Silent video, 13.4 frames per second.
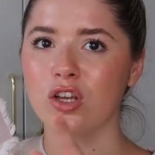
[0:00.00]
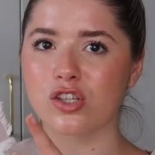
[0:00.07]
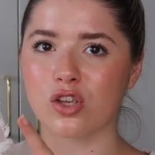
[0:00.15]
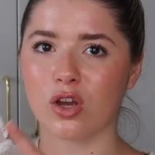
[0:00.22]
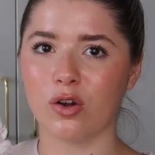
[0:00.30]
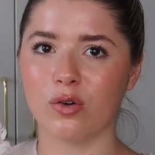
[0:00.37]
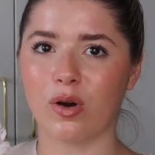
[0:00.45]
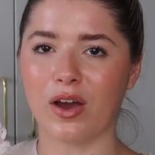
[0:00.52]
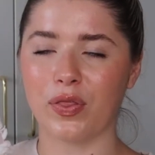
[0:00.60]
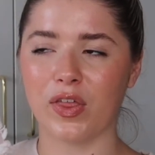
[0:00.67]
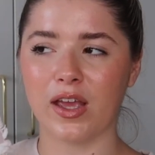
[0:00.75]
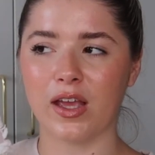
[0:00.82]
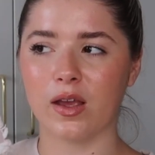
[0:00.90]
So I
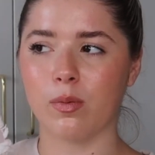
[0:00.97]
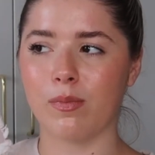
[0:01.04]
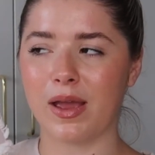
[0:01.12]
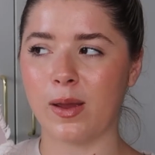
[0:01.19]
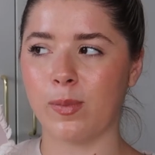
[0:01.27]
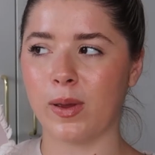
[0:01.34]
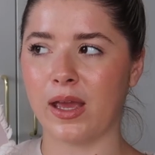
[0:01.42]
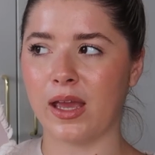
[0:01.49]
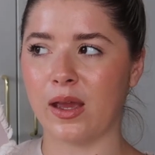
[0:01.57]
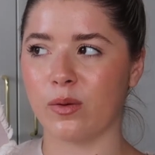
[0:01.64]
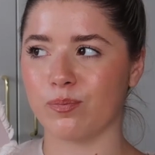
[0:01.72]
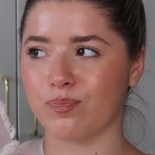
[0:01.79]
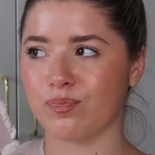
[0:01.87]
think
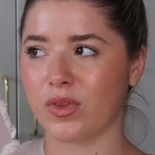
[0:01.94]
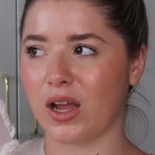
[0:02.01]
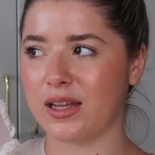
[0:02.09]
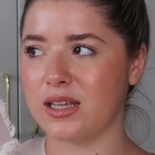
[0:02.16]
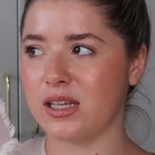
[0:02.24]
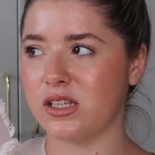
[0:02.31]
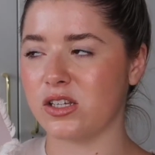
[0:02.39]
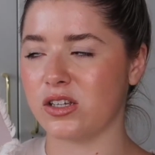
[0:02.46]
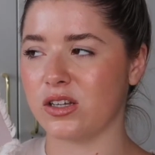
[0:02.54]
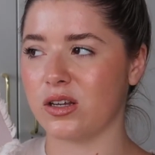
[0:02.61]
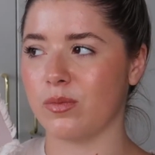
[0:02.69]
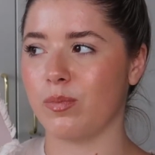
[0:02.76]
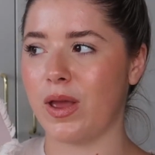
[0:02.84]
maybe I need
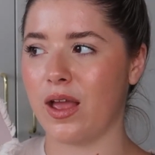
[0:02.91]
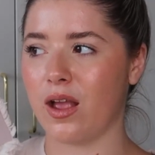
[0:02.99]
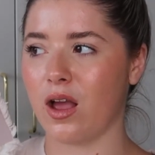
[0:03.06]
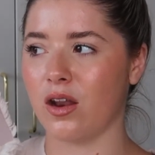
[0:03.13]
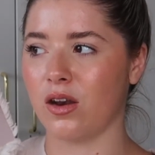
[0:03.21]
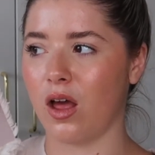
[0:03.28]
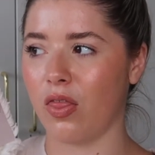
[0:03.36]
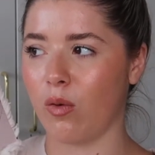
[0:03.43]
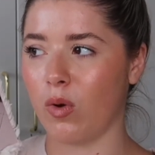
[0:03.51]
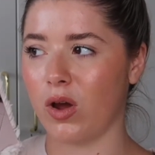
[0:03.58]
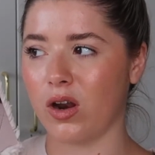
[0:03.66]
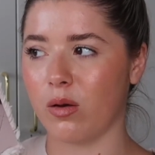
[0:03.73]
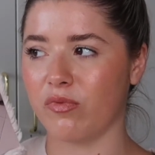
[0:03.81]
to pick another
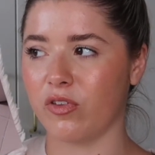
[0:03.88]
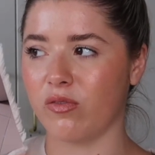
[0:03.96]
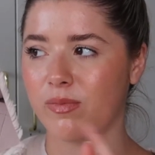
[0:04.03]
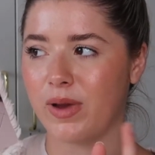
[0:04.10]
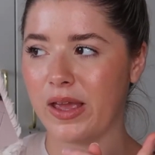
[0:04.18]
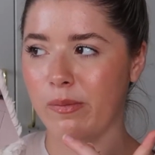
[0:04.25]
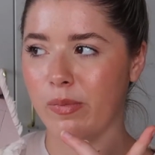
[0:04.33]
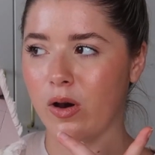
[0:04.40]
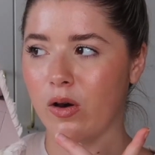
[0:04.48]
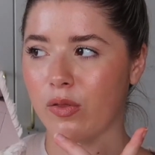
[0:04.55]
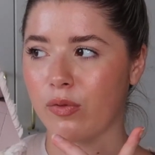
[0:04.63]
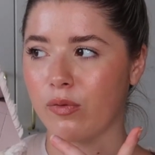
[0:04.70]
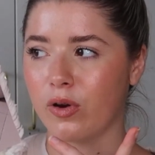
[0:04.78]
one up for the main
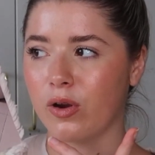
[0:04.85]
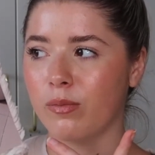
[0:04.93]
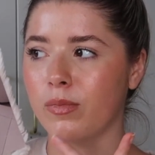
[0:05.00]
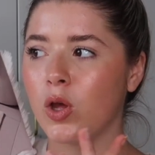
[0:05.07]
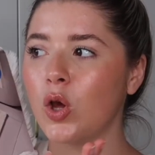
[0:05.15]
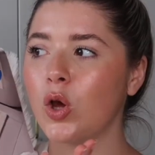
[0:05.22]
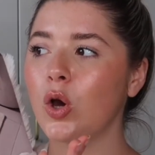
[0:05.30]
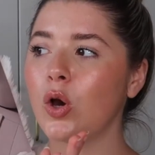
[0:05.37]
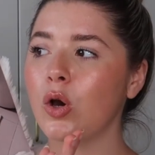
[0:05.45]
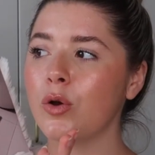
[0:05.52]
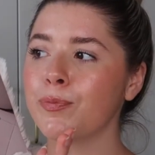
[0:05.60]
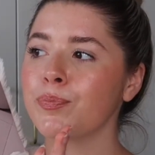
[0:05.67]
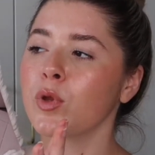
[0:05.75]
bathroom
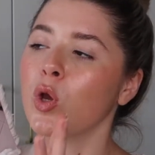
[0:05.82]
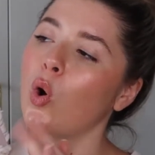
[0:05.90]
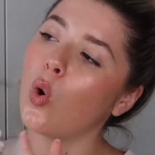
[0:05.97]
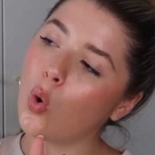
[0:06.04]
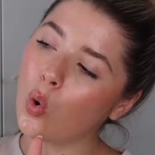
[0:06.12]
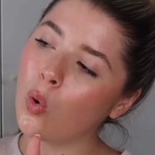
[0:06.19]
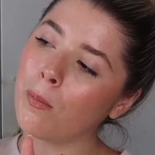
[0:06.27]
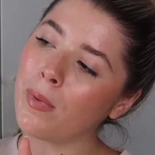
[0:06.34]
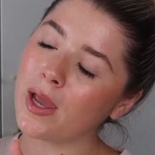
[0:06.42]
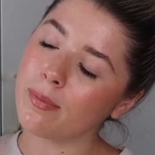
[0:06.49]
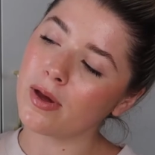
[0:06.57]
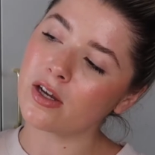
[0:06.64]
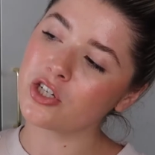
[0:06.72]
or
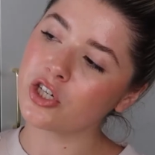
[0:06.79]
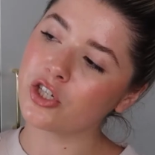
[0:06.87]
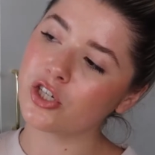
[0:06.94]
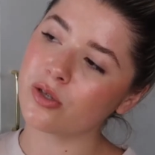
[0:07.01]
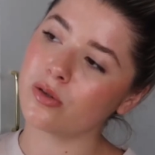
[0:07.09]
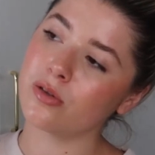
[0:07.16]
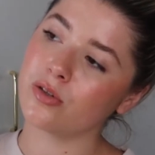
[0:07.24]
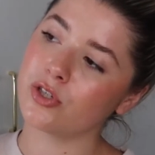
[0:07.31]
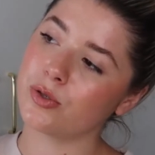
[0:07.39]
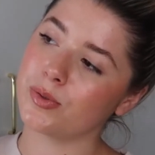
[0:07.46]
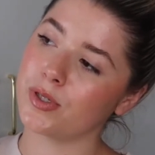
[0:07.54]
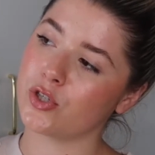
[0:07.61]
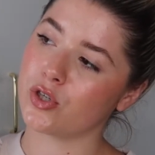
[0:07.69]
maybe I should do,
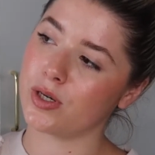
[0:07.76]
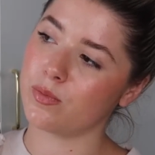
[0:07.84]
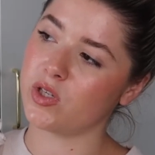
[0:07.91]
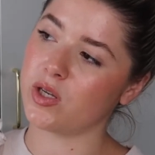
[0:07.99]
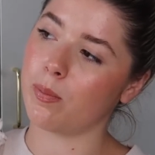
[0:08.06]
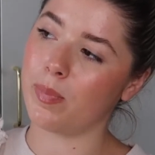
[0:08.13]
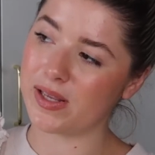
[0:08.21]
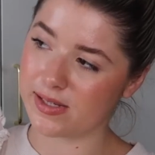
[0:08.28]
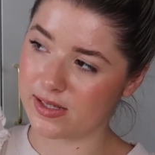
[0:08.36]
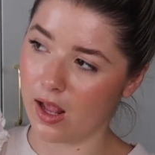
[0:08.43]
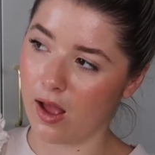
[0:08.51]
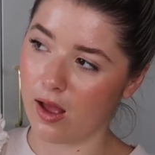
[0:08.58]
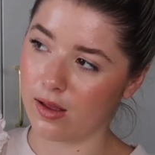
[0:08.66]
do a trip to
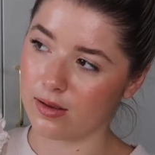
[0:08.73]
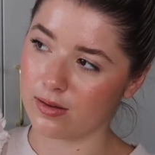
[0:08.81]
Bicester